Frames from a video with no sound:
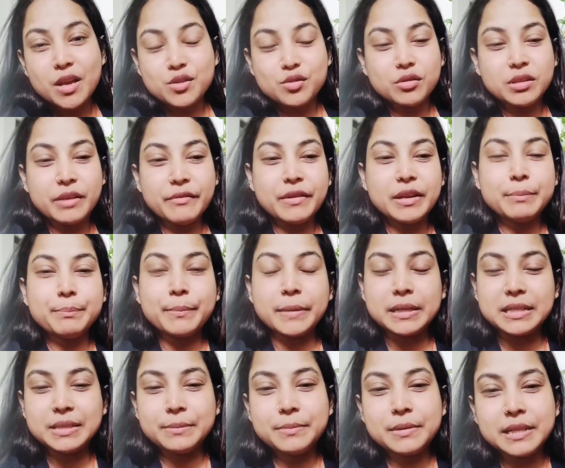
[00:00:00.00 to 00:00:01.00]
So there were
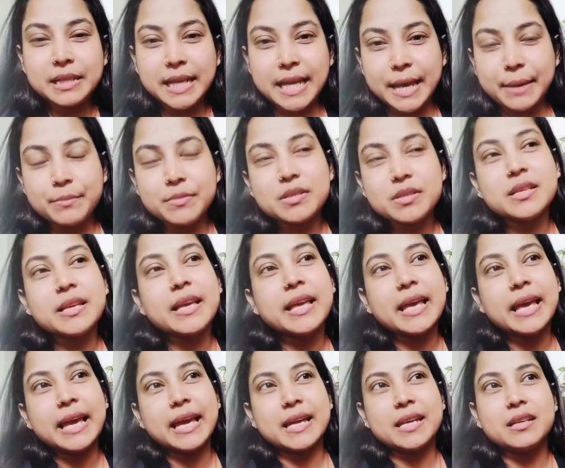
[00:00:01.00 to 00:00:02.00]
multiple names,
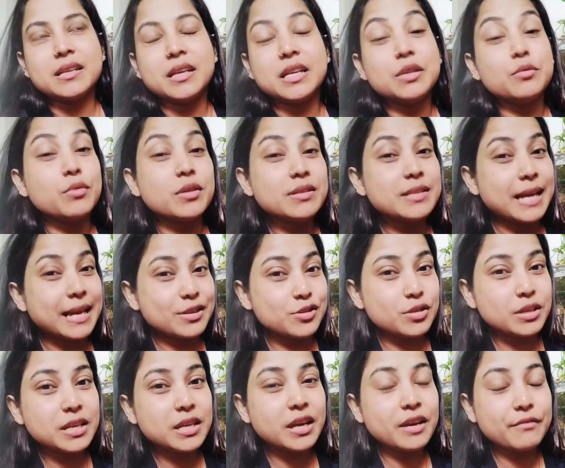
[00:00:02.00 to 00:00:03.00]
and it was
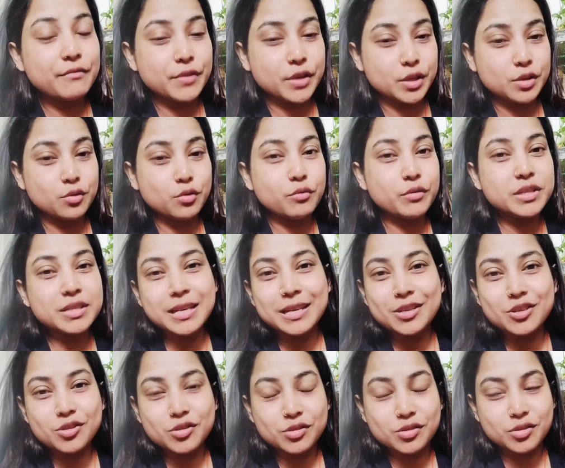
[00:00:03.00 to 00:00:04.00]
actually a video which
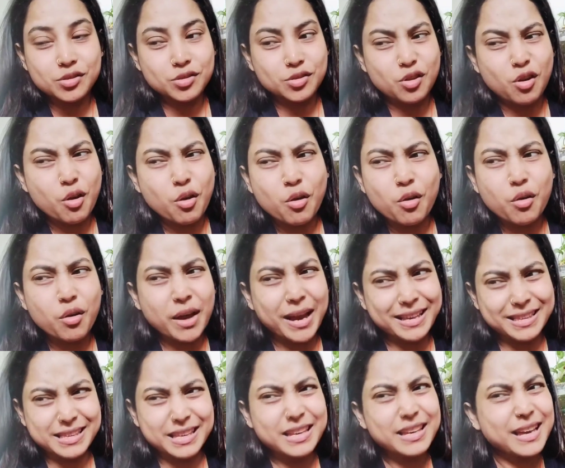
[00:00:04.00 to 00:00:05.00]
I saw.
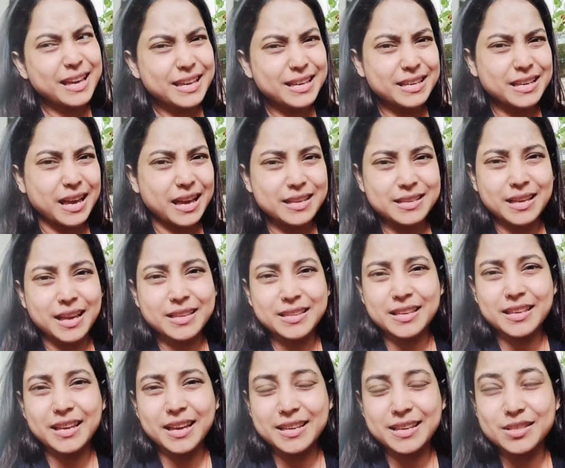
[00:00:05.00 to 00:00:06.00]
I think
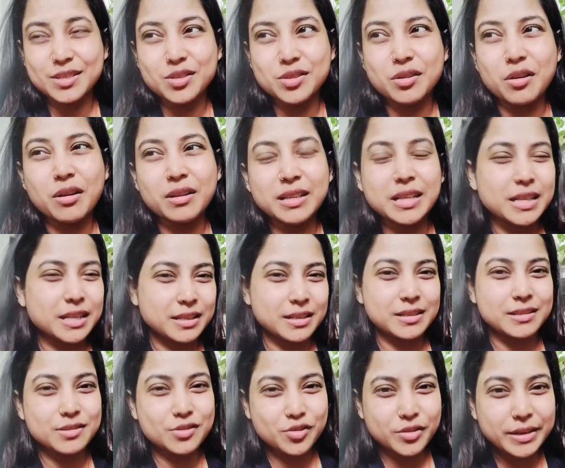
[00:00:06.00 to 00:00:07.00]
I saw that in
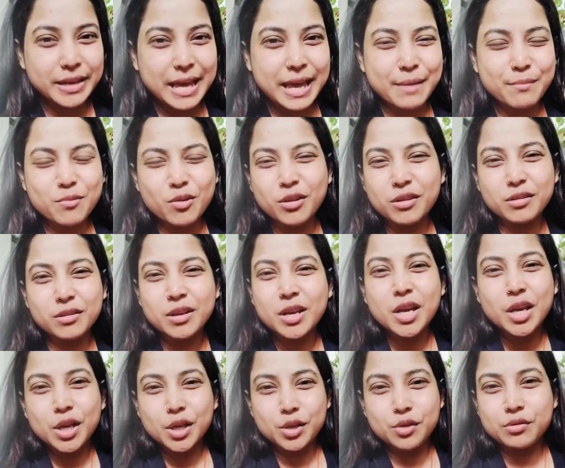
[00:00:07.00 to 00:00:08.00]
Instagram or
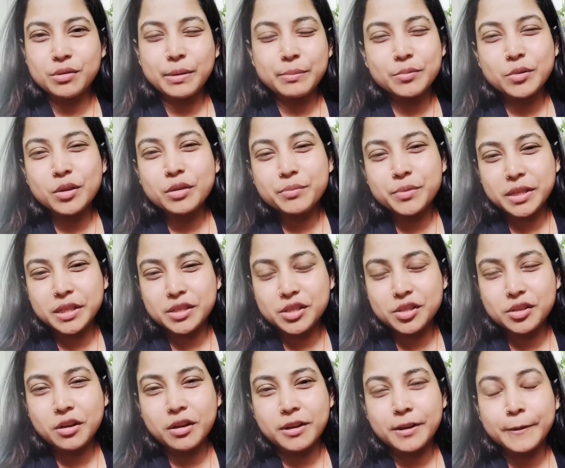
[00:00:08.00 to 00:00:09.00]
YouTube, I'm not pretty
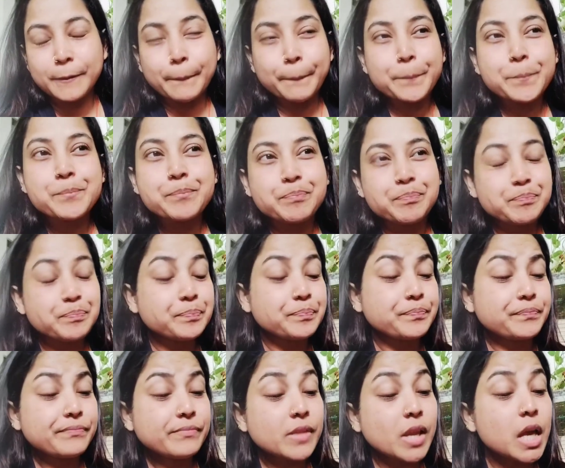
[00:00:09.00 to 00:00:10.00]
sure.
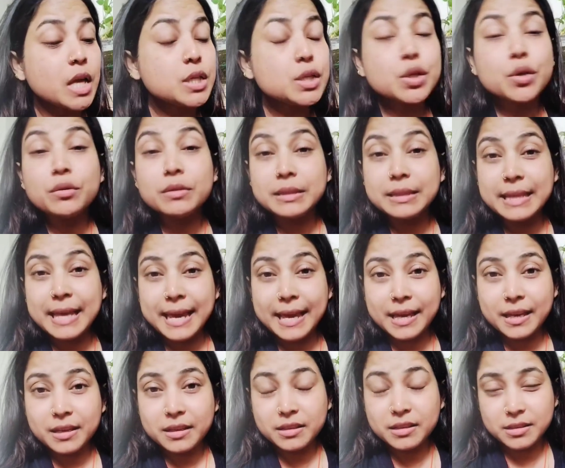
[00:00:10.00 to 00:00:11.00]
So
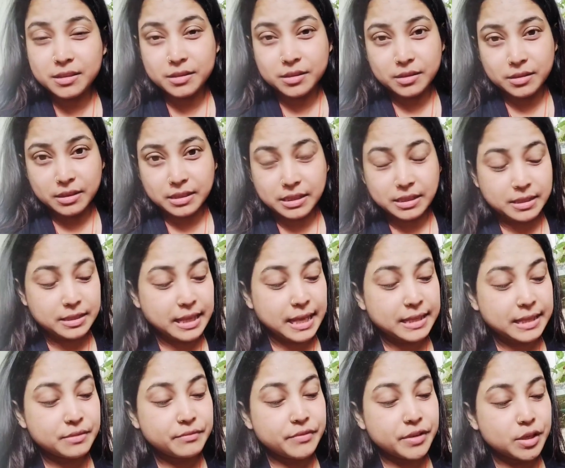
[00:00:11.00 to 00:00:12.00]
there,
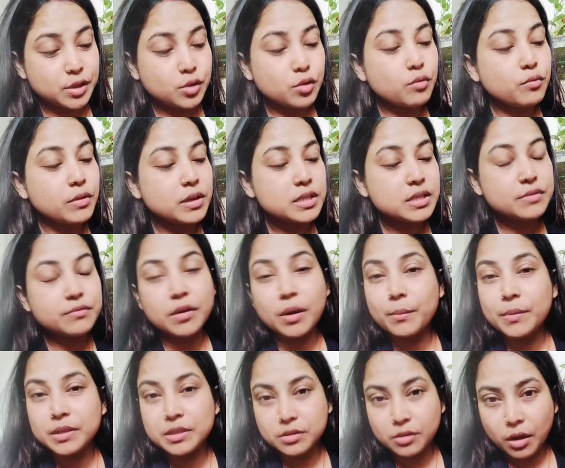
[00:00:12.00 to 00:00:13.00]
that video was
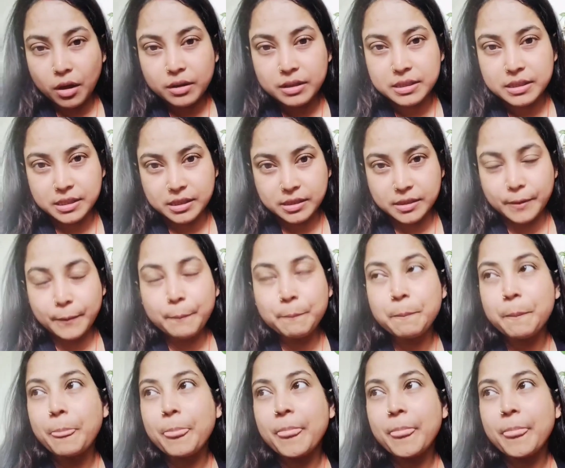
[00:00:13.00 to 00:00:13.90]
from a doctor.